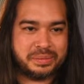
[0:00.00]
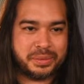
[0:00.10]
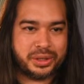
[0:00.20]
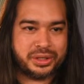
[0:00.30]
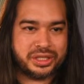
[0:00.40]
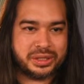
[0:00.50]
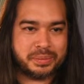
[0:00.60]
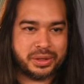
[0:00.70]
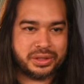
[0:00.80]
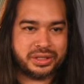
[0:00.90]
merge
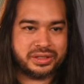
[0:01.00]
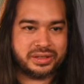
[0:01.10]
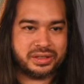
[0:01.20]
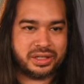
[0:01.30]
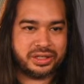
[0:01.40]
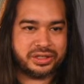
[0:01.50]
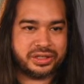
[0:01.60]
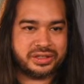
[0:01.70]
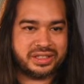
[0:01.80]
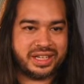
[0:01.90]
smaller into larger
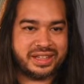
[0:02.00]
to get